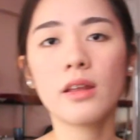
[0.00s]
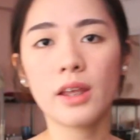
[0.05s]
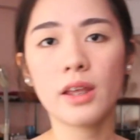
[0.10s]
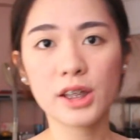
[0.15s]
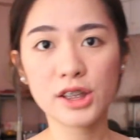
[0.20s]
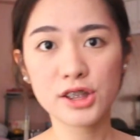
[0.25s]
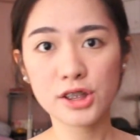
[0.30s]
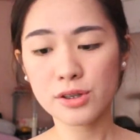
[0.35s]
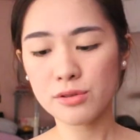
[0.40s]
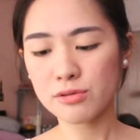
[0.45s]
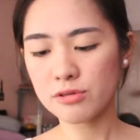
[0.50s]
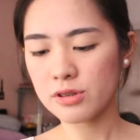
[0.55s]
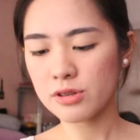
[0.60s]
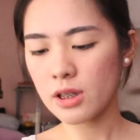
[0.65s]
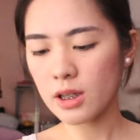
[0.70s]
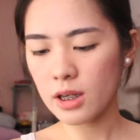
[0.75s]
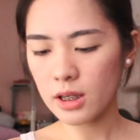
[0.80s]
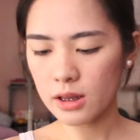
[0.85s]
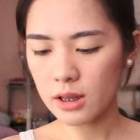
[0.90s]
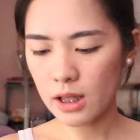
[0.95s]
Excuse
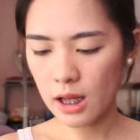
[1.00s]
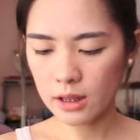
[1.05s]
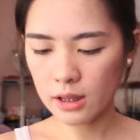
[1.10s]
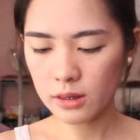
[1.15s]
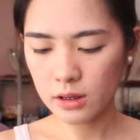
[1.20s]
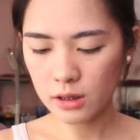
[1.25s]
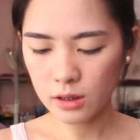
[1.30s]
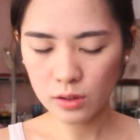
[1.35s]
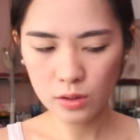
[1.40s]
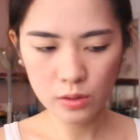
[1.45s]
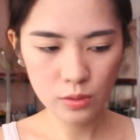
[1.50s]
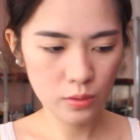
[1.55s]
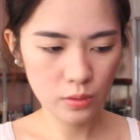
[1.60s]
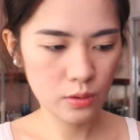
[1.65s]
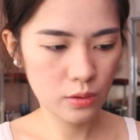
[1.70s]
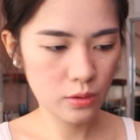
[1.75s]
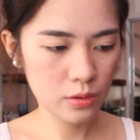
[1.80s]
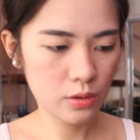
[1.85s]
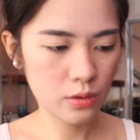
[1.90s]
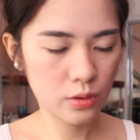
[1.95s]
na rin natin
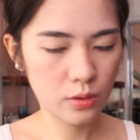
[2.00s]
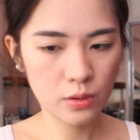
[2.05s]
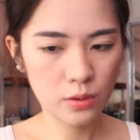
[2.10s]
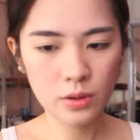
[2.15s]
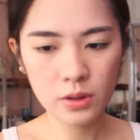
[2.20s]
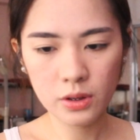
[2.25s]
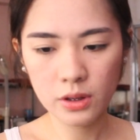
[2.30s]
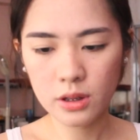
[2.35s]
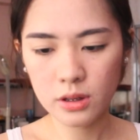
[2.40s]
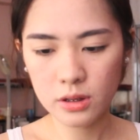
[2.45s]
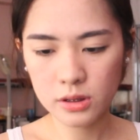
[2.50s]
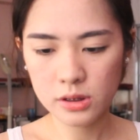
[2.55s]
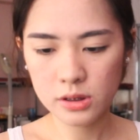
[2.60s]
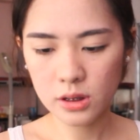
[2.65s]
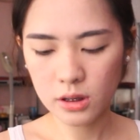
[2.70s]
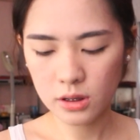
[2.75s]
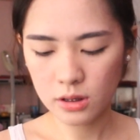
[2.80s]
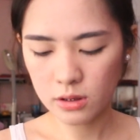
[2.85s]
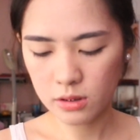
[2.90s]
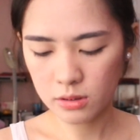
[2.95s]
to, no?
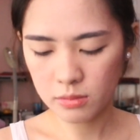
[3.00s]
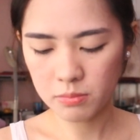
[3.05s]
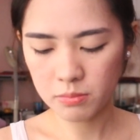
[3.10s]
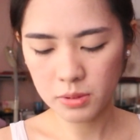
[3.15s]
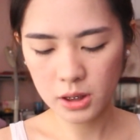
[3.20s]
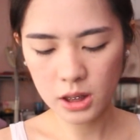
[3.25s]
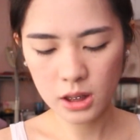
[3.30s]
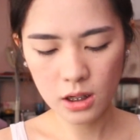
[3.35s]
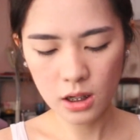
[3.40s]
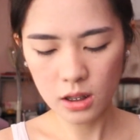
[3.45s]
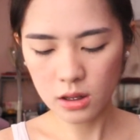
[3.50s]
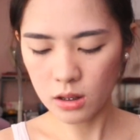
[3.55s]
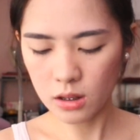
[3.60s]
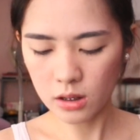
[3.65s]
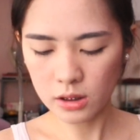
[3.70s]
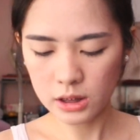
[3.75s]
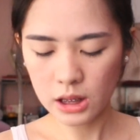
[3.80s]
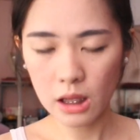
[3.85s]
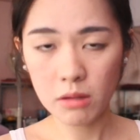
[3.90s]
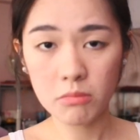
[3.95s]
Kasi bihira na
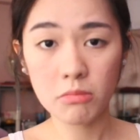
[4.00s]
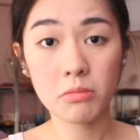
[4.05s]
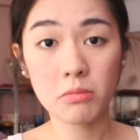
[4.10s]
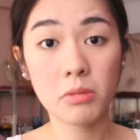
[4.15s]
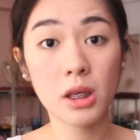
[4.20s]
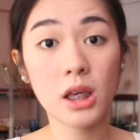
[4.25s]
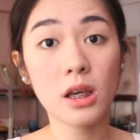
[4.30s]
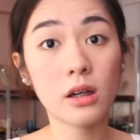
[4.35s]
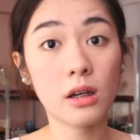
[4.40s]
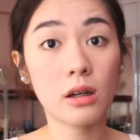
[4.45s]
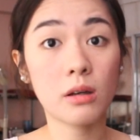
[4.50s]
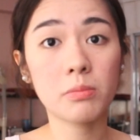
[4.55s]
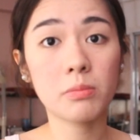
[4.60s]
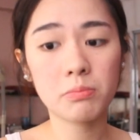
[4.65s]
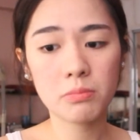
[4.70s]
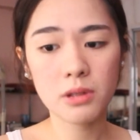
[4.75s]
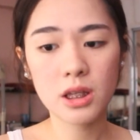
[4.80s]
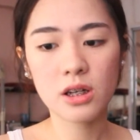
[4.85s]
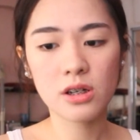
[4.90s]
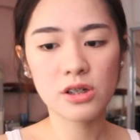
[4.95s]
lang tayo mag-makeup
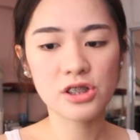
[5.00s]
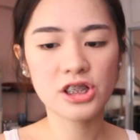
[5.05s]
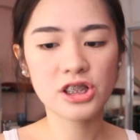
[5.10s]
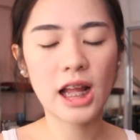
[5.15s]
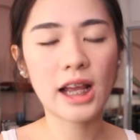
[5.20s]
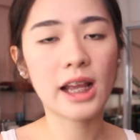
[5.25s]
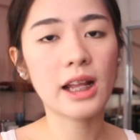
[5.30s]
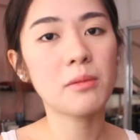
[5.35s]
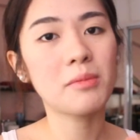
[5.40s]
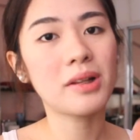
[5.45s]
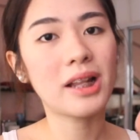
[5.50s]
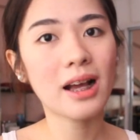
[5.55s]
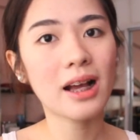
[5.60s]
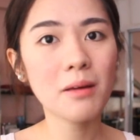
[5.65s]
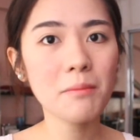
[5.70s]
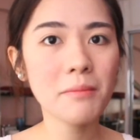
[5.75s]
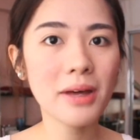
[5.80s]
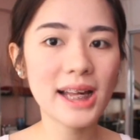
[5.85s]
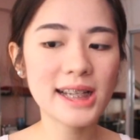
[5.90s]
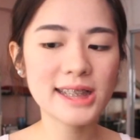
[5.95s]
because lagi naman
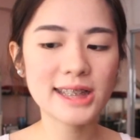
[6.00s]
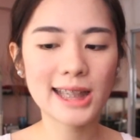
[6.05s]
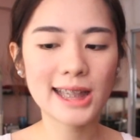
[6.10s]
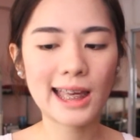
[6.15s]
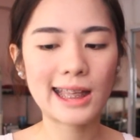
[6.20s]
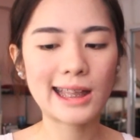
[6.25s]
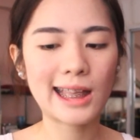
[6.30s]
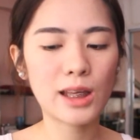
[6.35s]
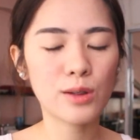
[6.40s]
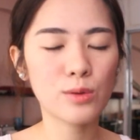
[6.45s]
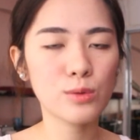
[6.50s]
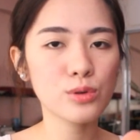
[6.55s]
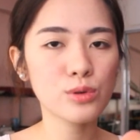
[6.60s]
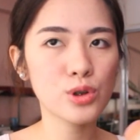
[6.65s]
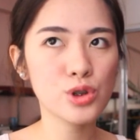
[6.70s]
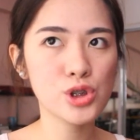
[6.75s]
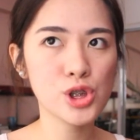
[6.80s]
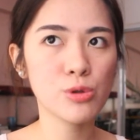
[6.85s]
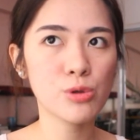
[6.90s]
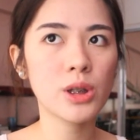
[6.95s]
naka-mask and I don't
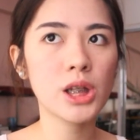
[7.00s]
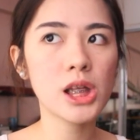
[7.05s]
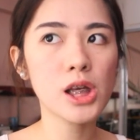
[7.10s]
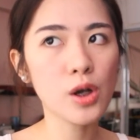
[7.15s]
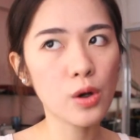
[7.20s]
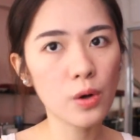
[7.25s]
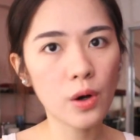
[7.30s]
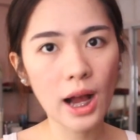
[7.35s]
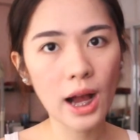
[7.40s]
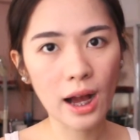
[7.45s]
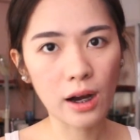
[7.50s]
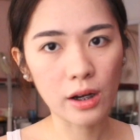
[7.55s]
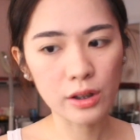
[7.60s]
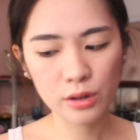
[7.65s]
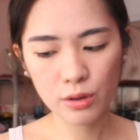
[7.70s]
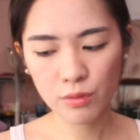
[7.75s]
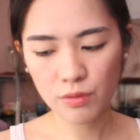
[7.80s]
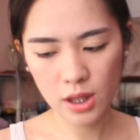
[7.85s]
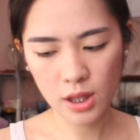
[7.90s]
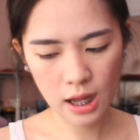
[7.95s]
usually go
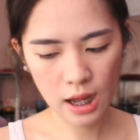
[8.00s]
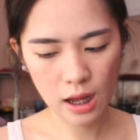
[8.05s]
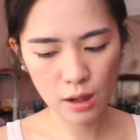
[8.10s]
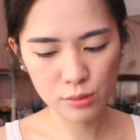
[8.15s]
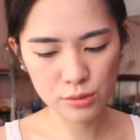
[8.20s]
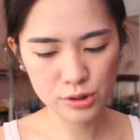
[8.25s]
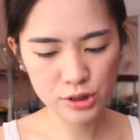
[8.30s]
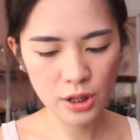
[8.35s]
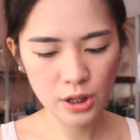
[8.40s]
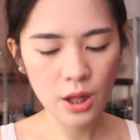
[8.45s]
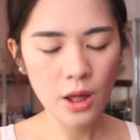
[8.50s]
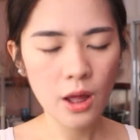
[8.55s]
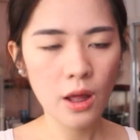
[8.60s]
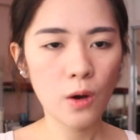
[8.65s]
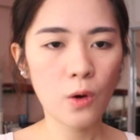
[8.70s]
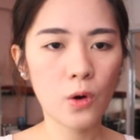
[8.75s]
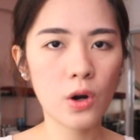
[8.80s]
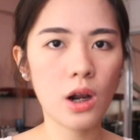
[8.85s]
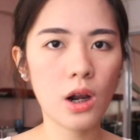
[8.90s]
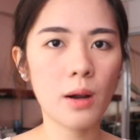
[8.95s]
out of the house.
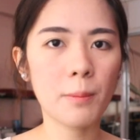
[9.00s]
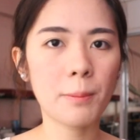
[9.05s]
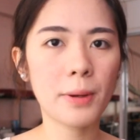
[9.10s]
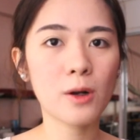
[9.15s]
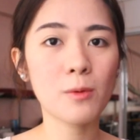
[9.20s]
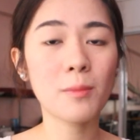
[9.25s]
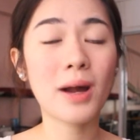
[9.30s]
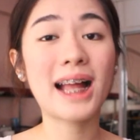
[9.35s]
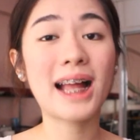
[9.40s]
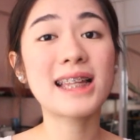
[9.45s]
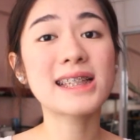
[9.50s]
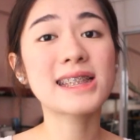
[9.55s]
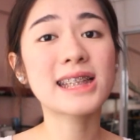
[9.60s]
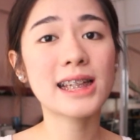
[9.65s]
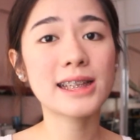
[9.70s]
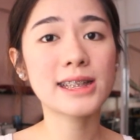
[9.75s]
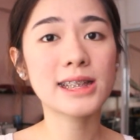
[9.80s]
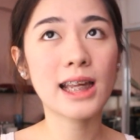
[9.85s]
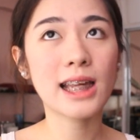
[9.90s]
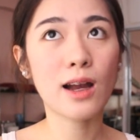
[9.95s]
Or pag umaalis
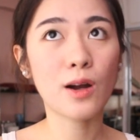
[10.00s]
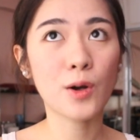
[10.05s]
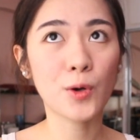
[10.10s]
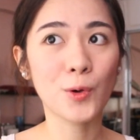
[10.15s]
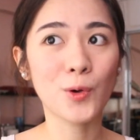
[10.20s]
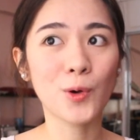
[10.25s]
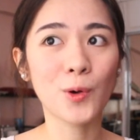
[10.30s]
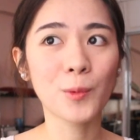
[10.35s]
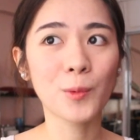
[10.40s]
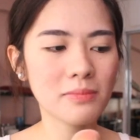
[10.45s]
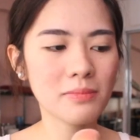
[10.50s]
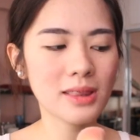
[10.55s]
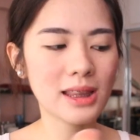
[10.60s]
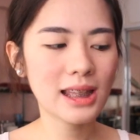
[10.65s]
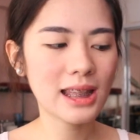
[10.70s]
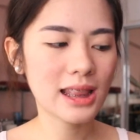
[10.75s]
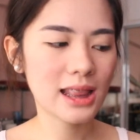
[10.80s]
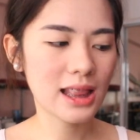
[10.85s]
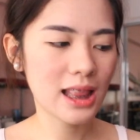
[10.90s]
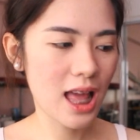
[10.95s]
kasi ako,
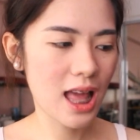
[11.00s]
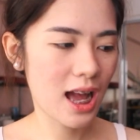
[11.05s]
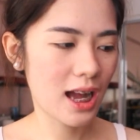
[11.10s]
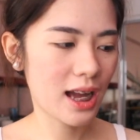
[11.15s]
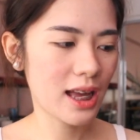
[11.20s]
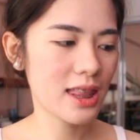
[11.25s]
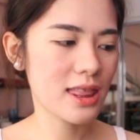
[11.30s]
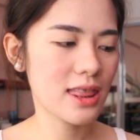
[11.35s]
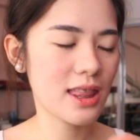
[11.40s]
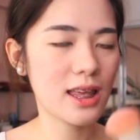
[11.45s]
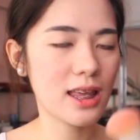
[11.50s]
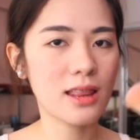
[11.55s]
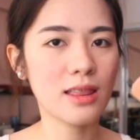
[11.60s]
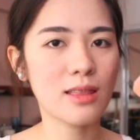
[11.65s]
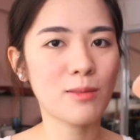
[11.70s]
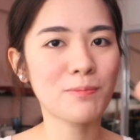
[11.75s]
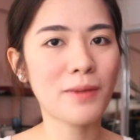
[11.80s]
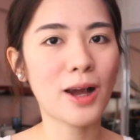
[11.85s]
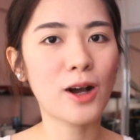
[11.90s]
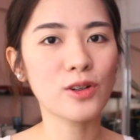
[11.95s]
tint lang and
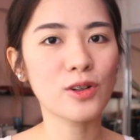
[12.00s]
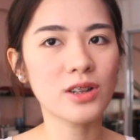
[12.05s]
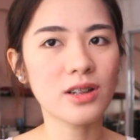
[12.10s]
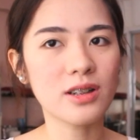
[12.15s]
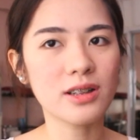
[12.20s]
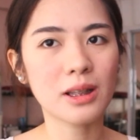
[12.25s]
then powder,